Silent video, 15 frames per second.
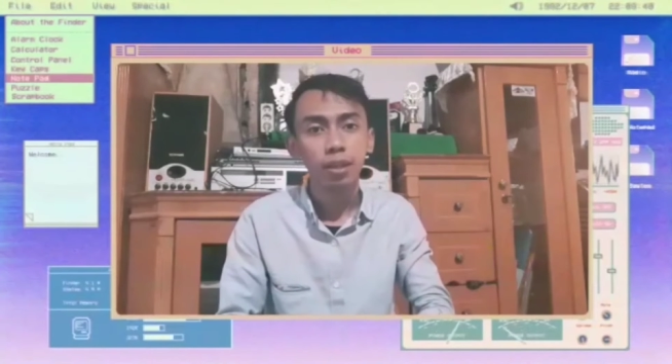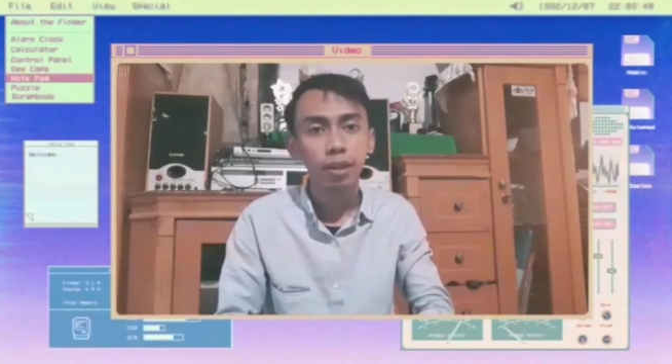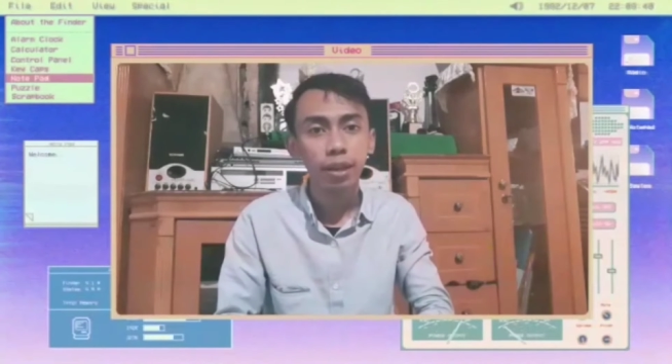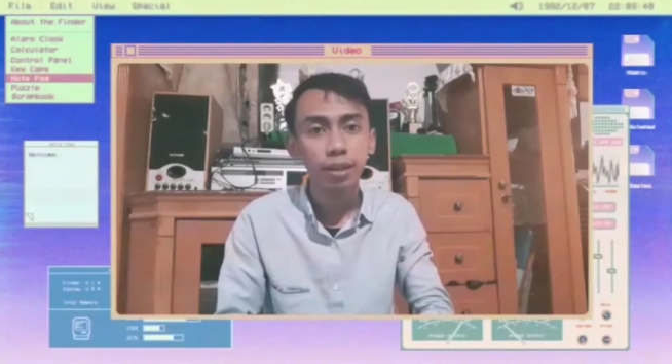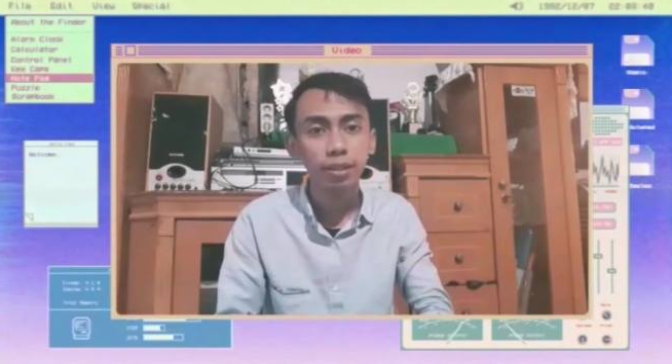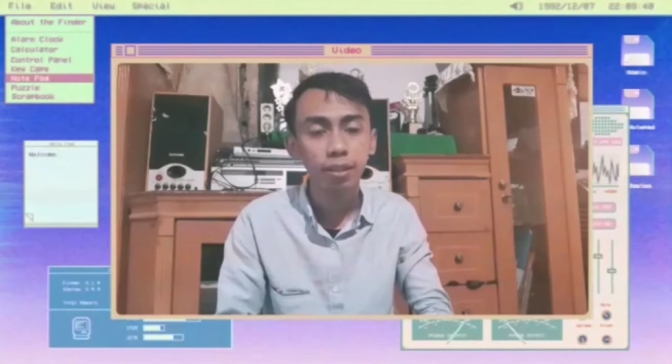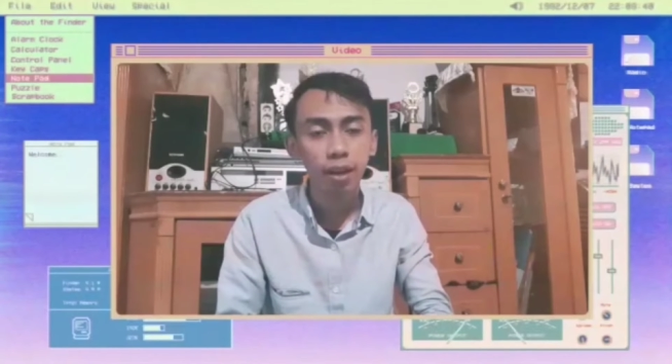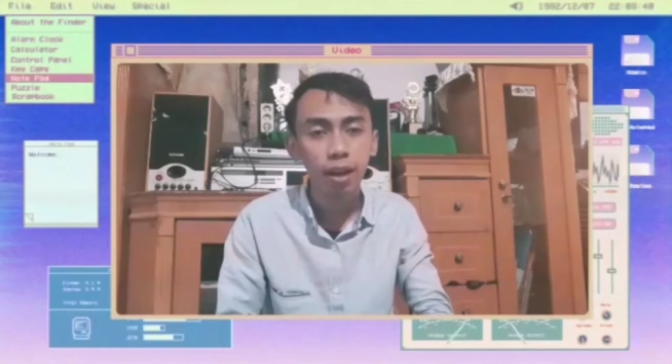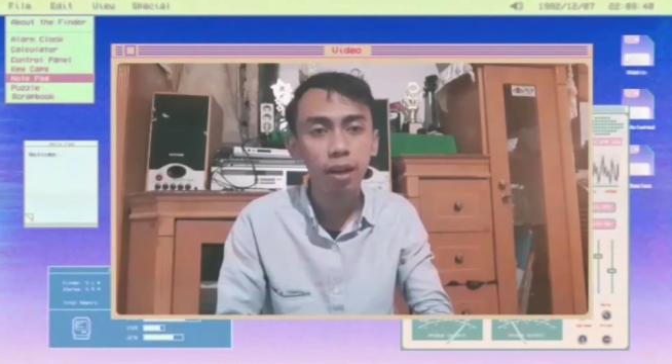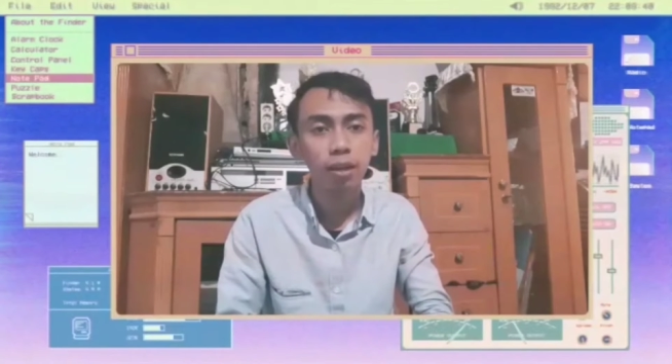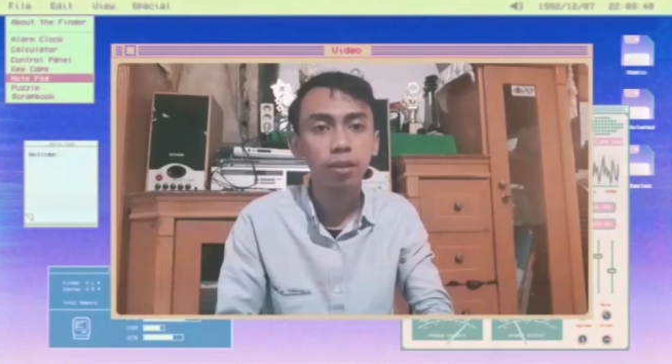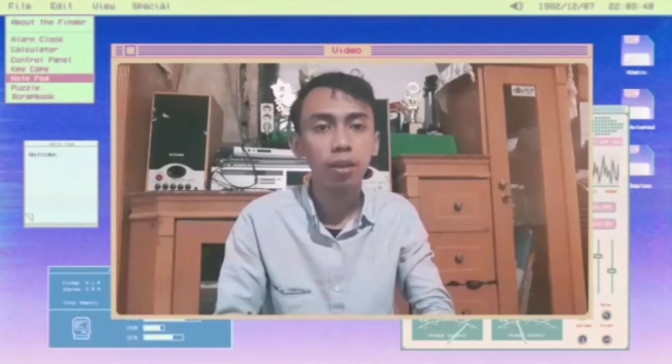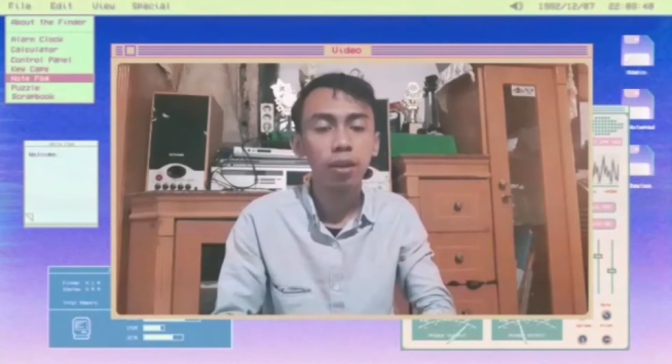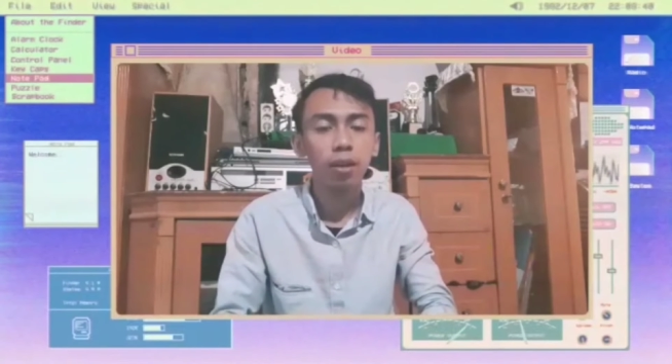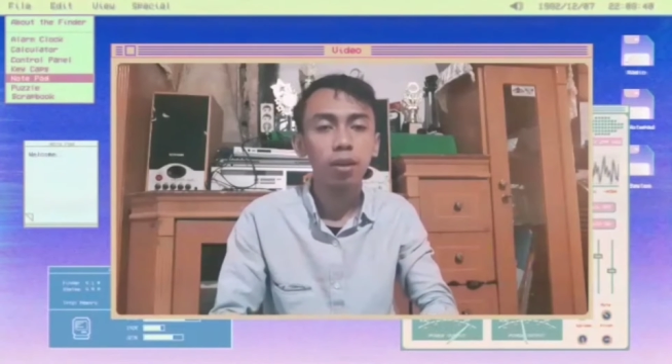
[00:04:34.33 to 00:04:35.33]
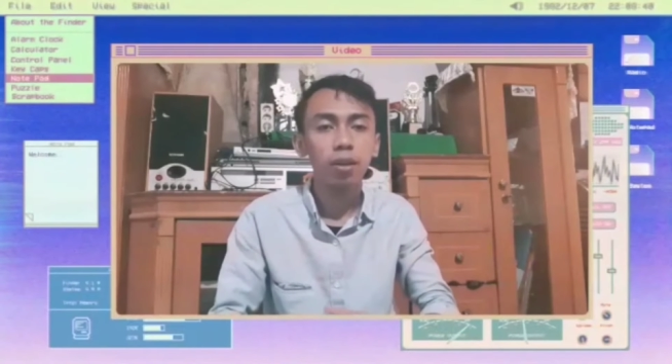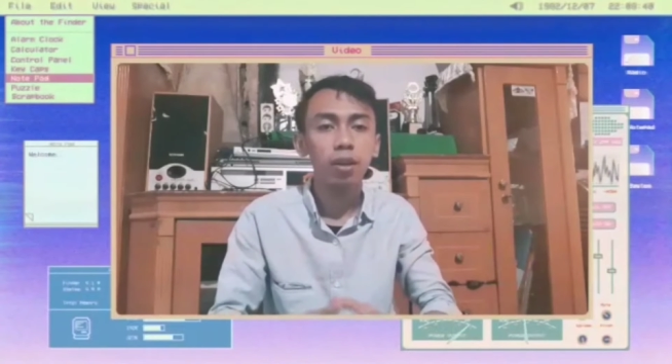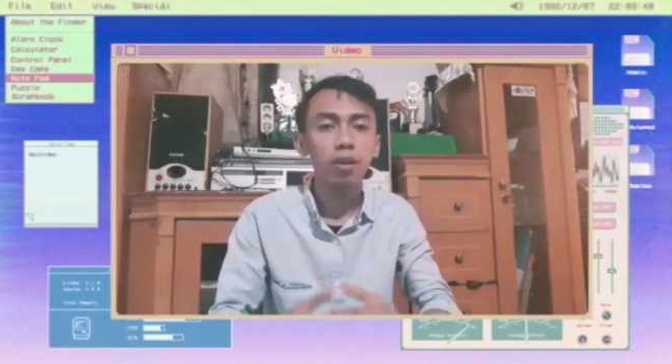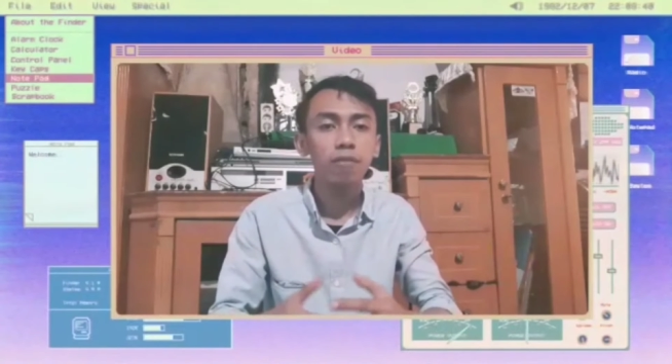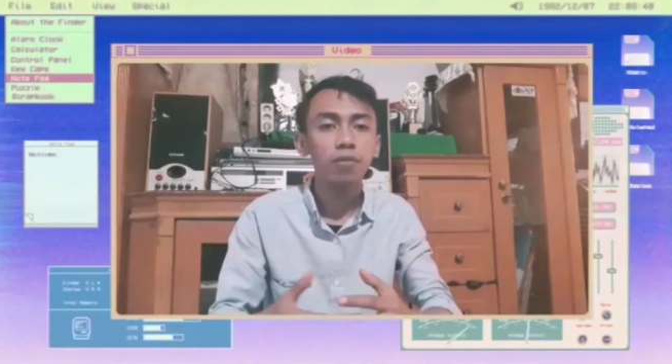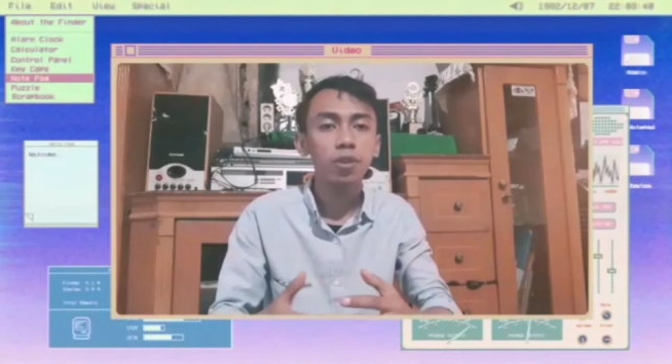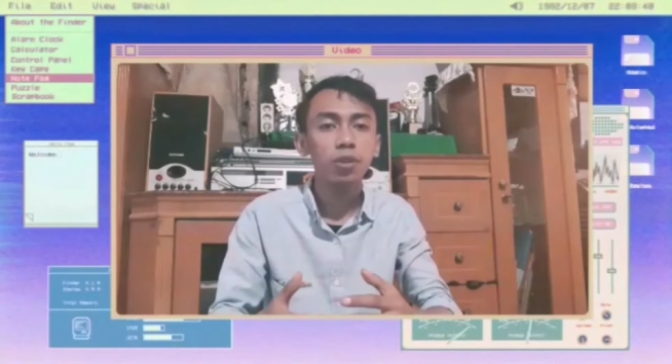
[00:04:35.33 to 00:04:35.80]
It's like
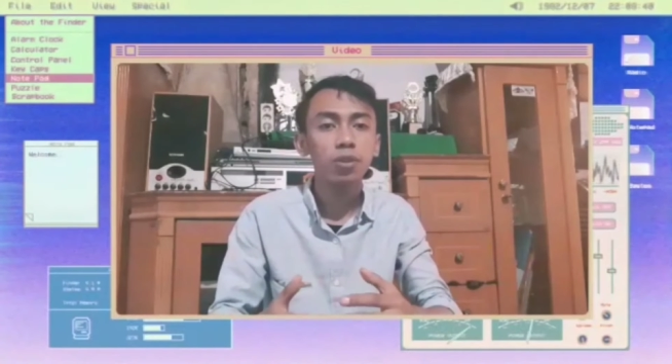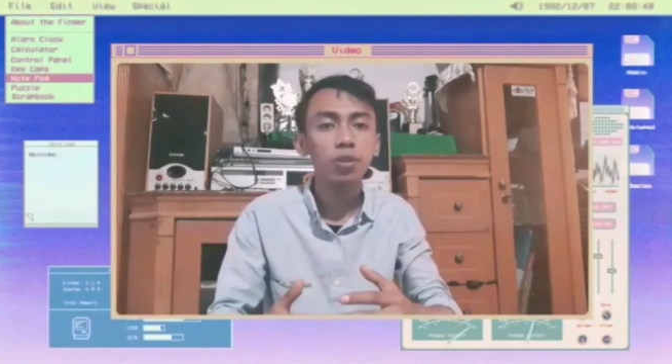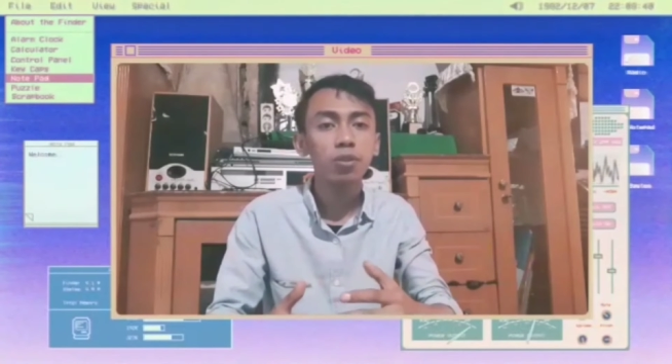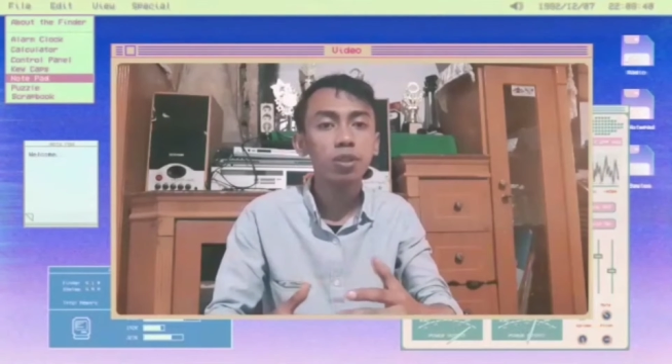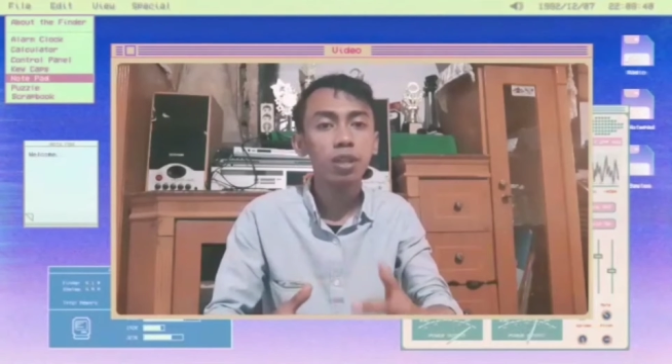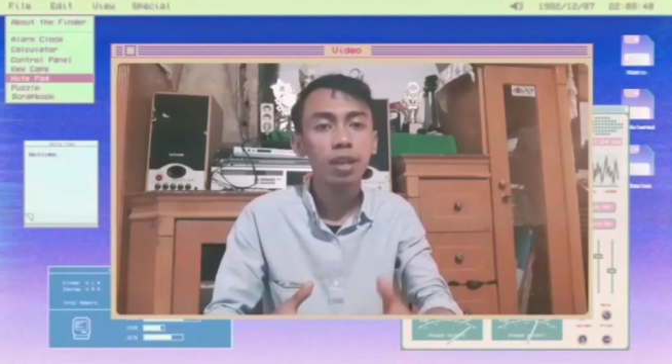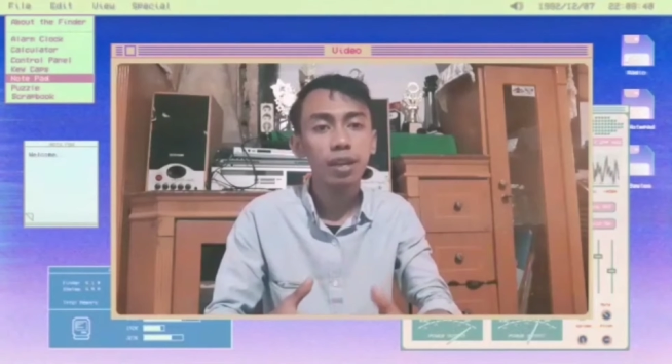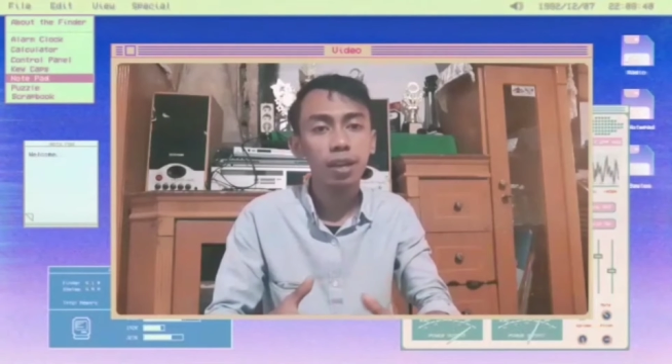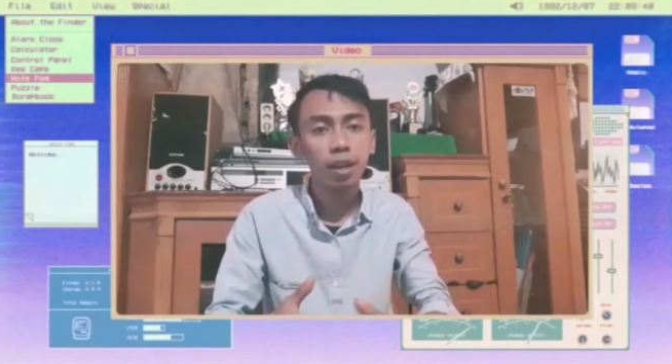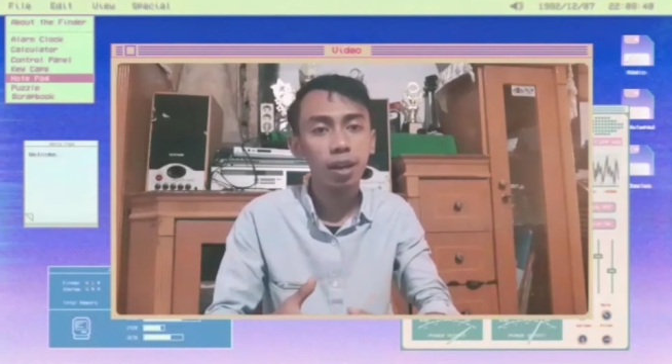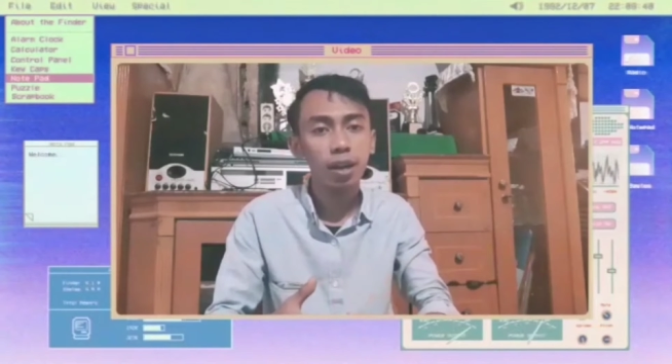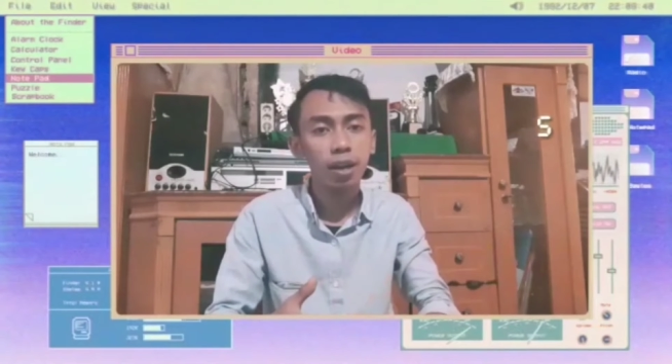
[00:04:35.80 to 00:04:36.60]
if you're using